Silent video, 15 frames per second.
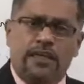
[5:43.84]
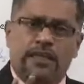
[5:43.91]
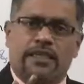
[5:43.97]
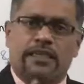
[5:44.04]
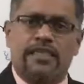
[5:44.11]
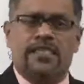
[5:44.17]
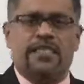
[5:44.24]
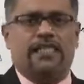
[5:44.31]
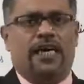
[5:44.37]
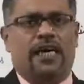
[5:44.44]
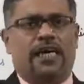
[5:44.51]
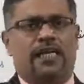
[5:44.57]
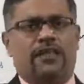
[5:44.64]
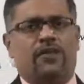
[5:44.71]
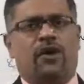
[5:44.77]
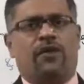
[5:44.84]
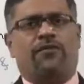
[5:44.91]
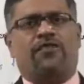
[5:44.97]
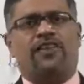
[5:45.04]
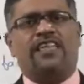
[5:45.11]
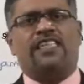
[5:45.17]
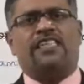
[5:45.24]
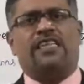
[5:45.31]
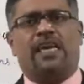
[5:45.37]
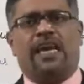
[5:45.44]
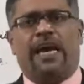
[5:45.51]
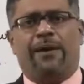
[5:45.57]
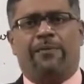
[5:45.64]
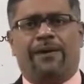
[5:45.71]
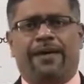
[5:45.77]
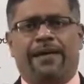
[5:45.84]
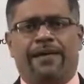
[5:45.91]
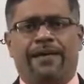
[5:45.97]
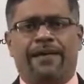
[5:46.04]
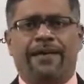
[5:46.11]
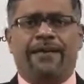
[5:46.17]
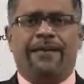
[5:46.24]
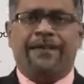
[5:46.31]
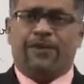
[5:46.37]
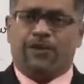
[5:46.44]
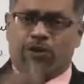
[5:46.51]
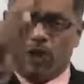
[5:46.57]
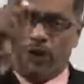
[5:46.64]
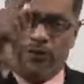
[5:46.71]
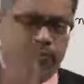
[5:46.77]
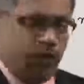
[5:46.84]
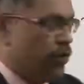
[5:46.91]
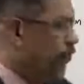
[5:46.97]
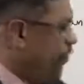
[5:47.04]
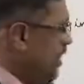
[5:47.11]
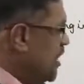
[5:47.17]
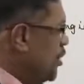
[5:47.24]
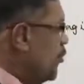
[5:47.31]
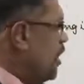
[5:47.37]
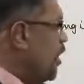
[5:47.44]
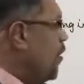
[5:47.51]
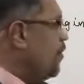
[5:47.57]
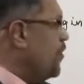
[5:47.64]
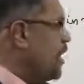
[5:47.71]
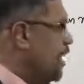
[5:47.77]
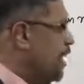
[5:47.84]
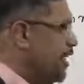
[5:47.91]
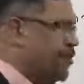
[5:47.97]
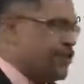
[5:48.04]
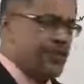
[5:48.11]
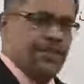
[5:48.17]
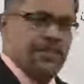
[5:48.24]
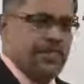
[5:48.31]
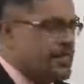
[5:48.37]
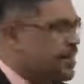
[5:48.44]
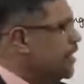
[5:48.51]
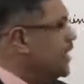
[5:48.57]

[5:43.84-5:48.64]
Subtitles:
discharge of fixed liability. So it fulfills one of the conditions.